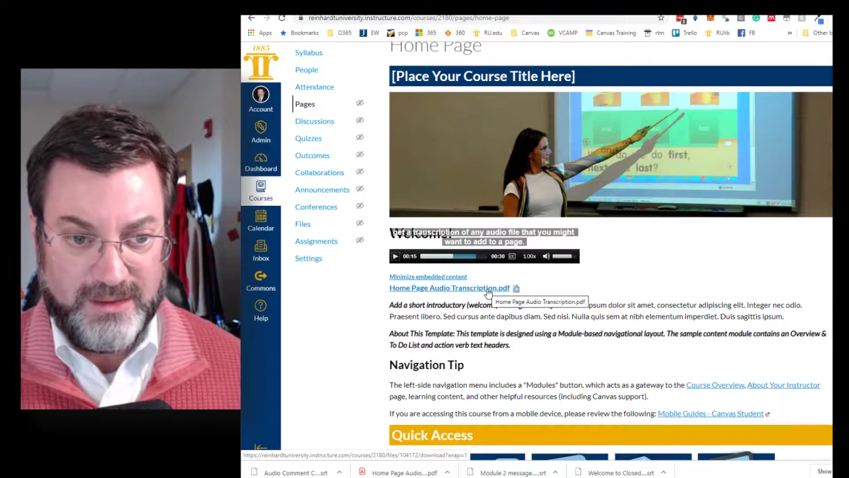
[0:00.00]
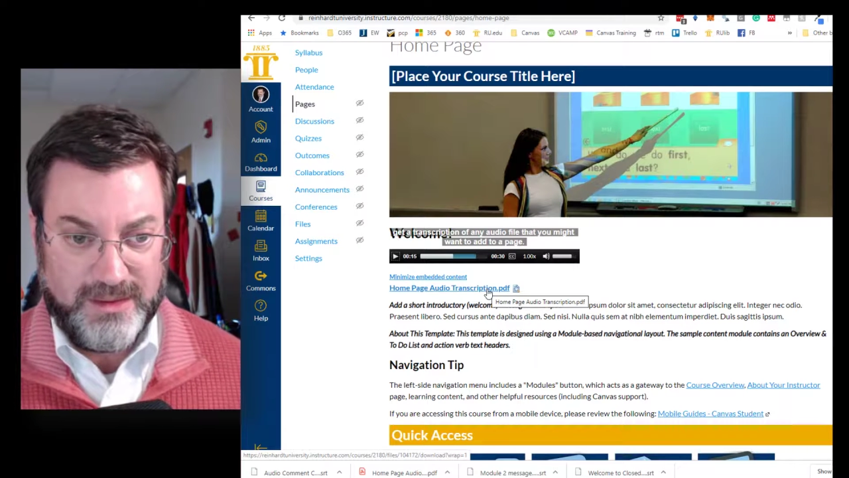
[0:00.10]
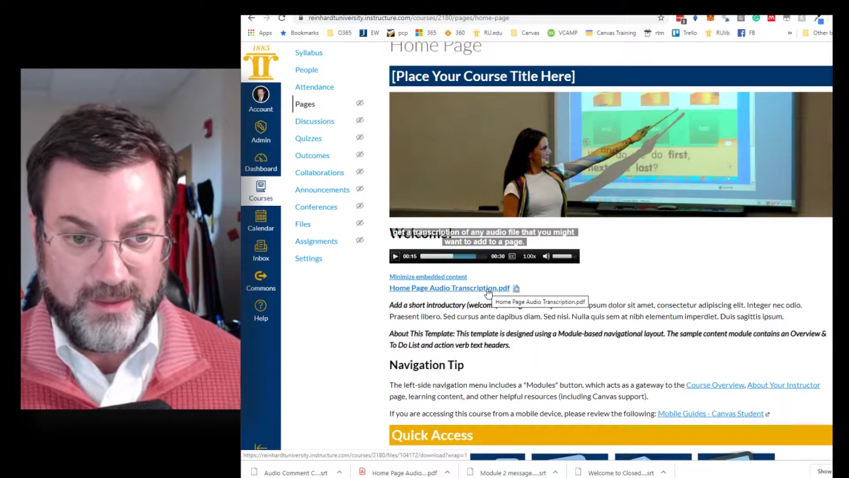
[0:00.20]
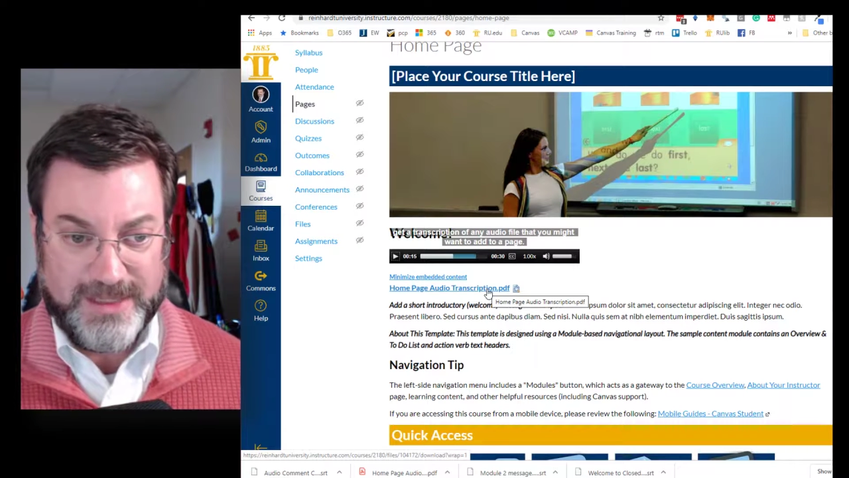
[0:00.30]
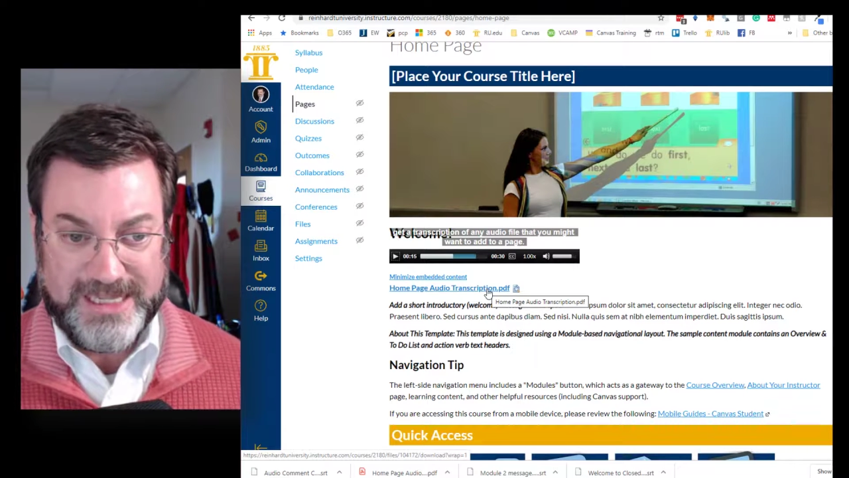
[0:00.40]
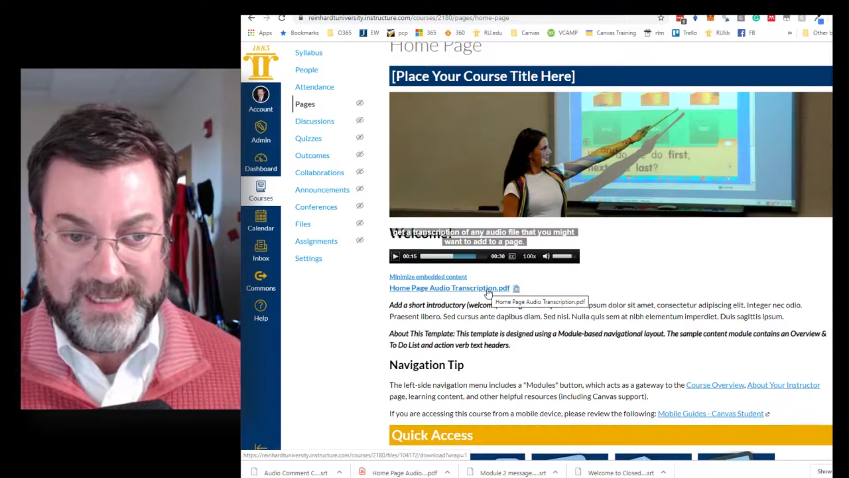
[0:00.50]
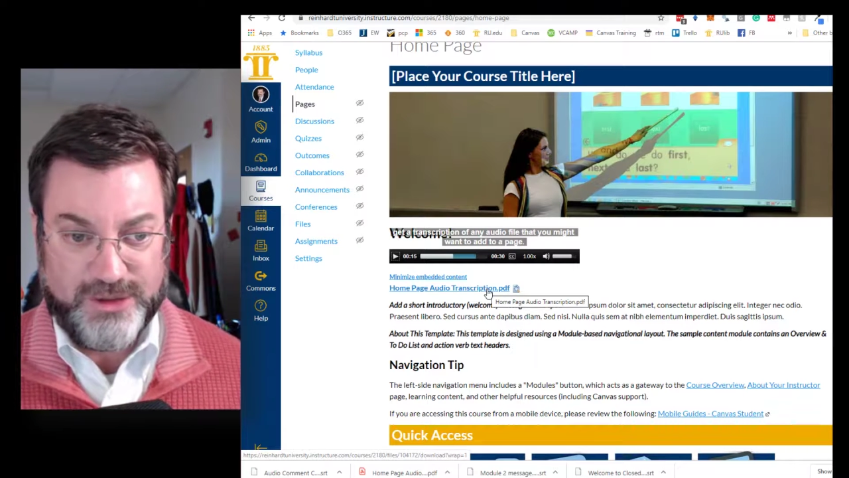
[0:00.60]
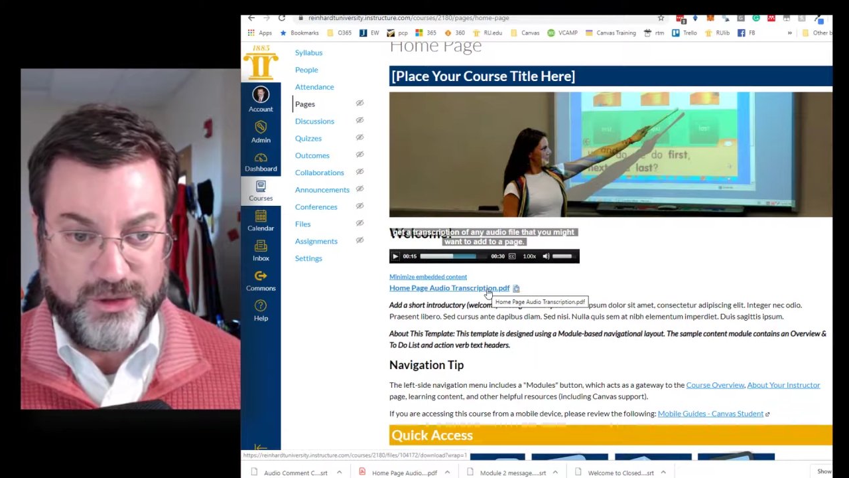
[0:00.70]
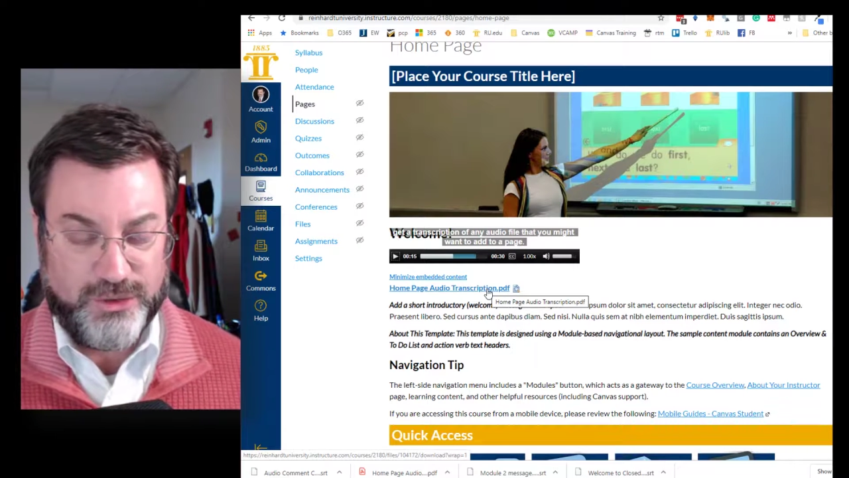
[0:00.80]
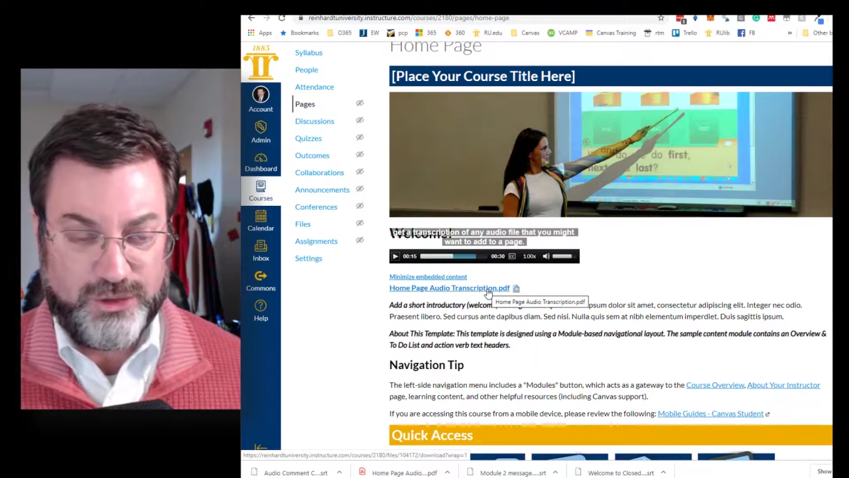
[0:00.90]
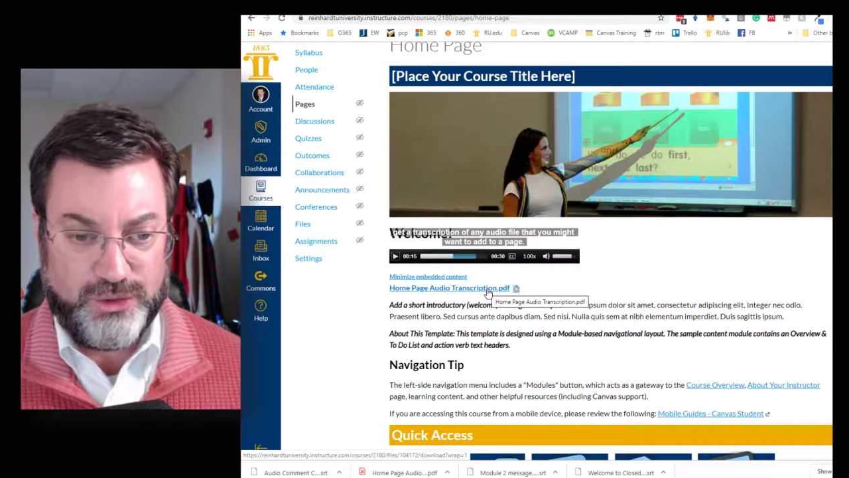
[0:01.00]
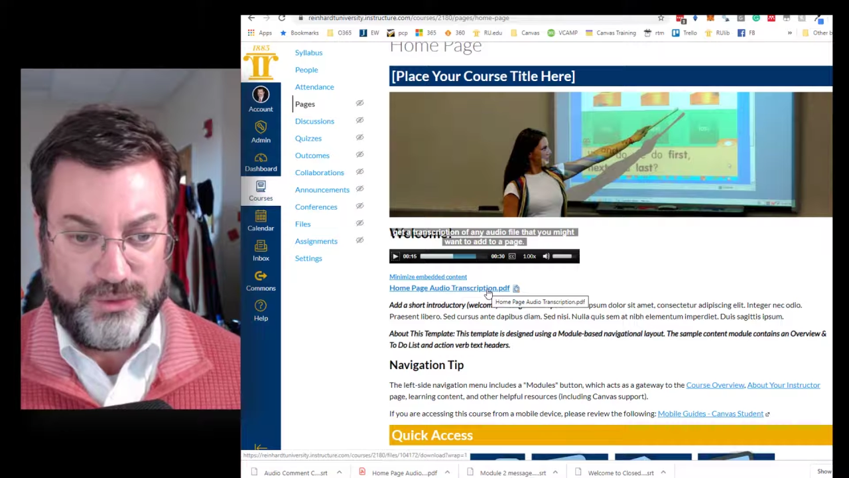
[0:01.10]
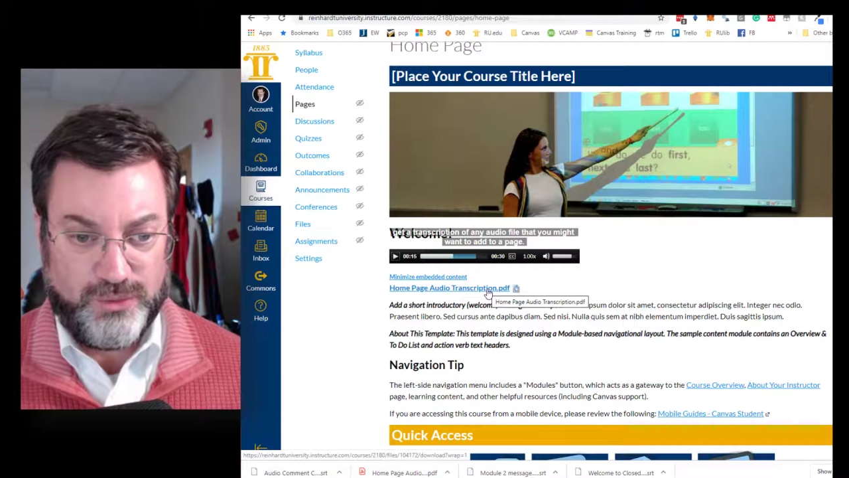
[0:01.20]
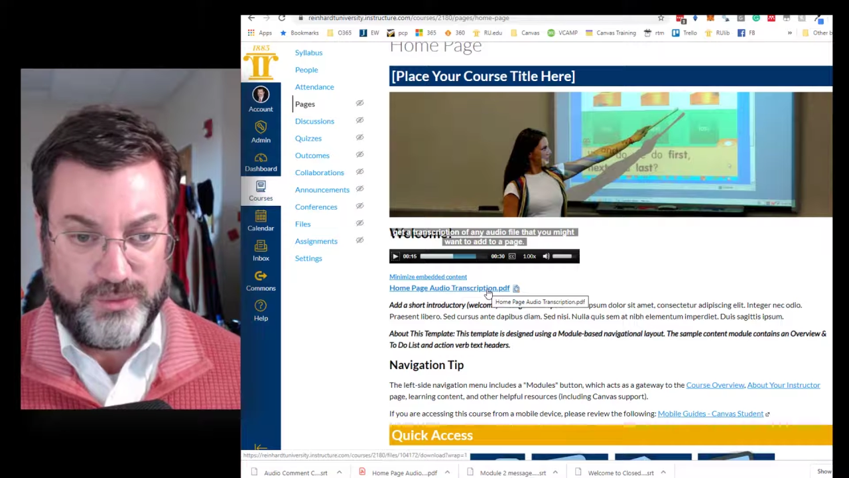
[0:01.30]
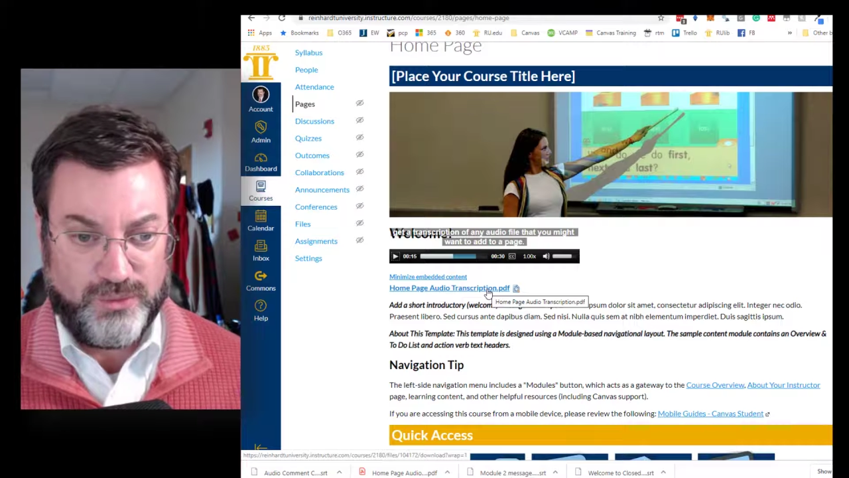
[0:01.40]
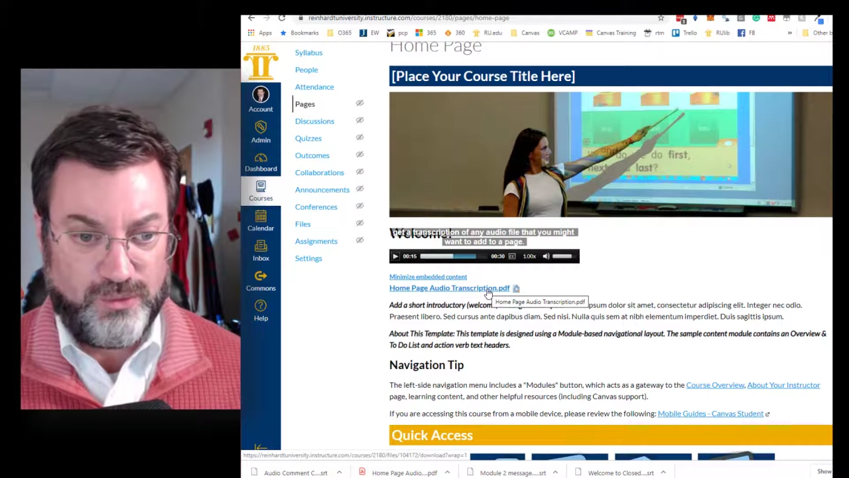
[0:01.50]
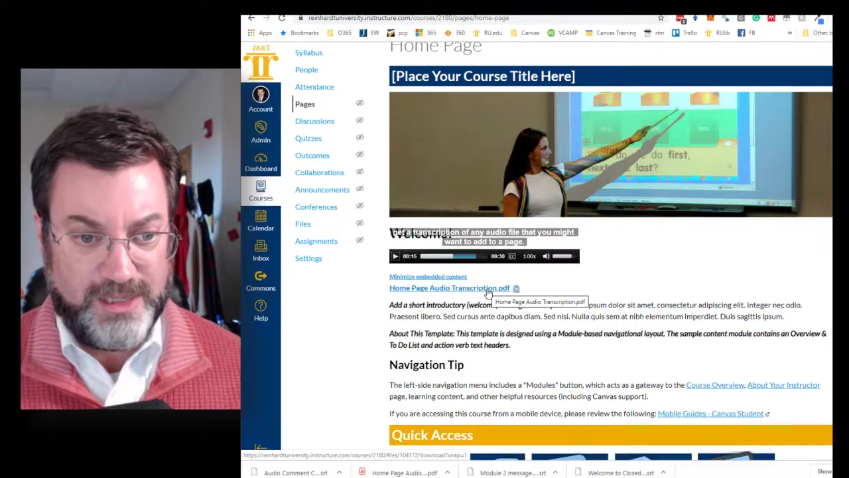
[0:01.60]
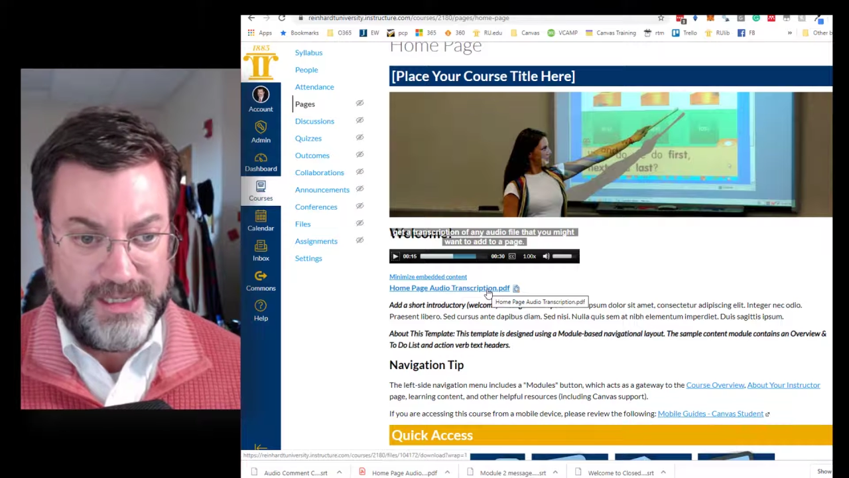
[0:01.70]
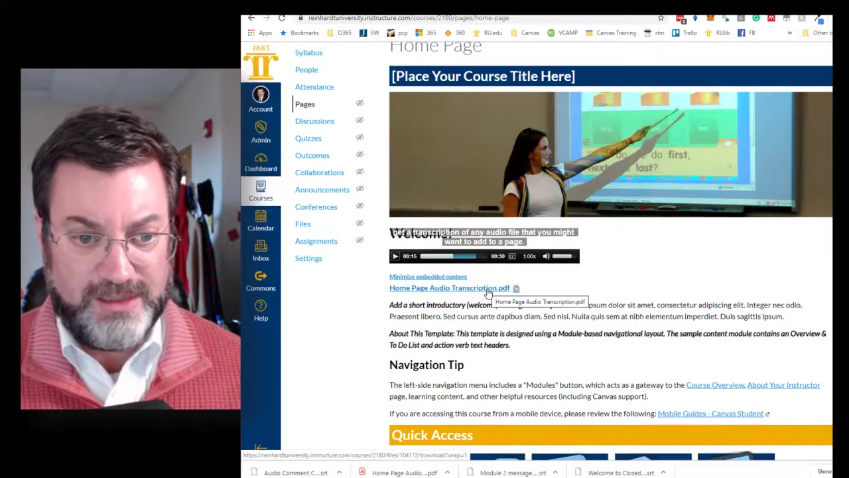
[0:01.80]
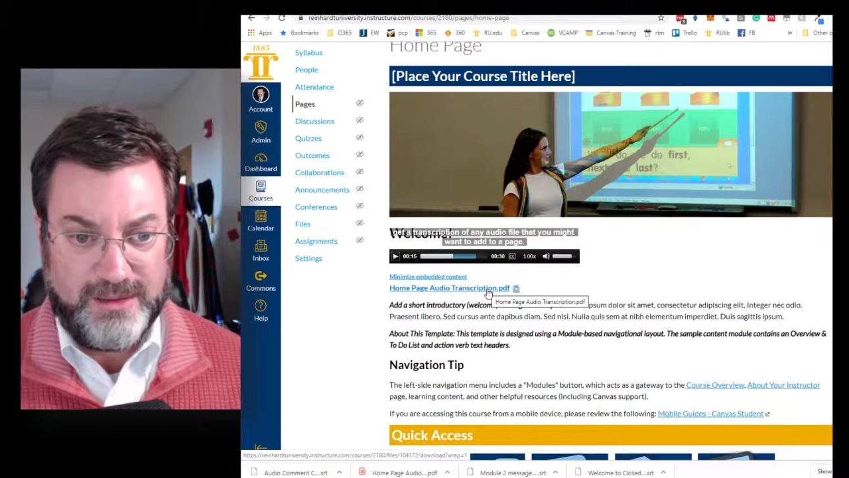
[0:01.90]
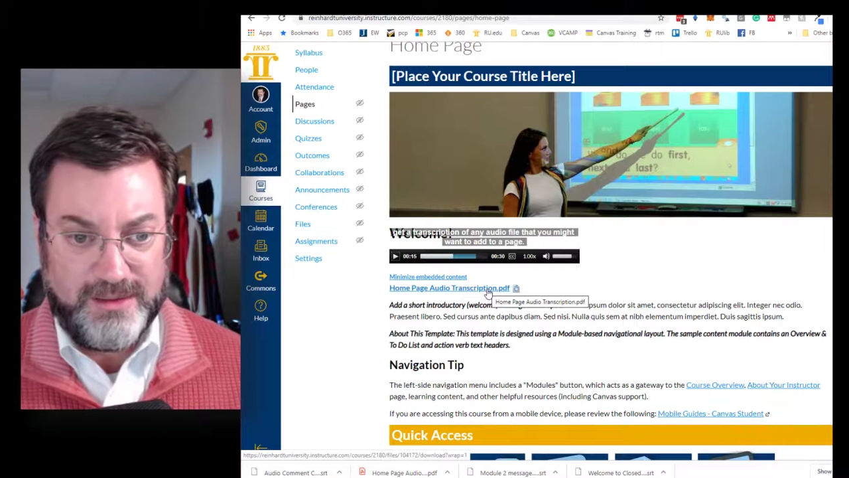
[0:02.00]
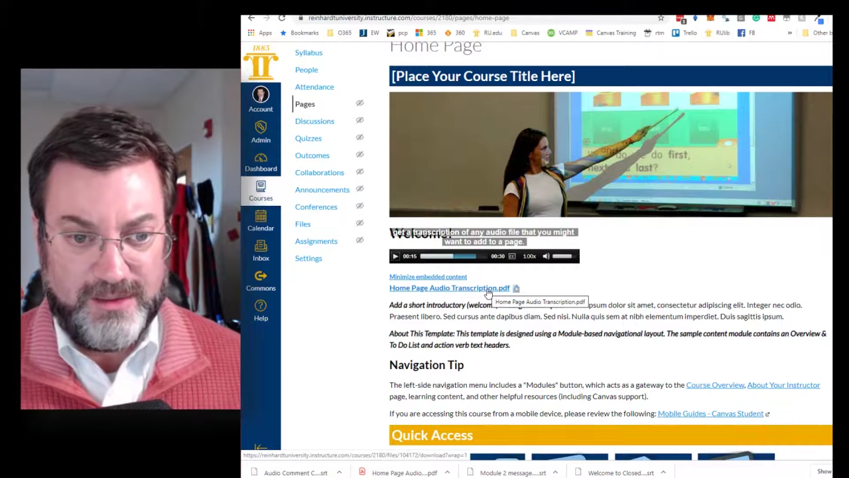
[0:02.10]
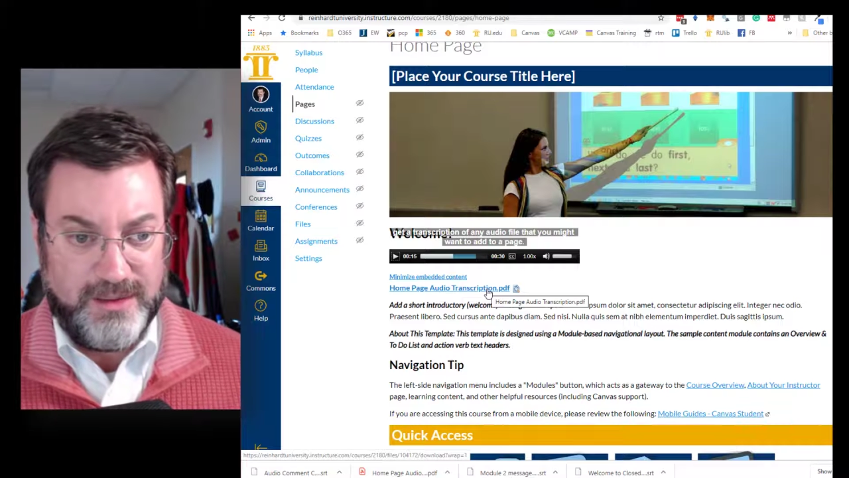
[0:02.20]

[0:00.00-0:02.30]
a little bit easier to read.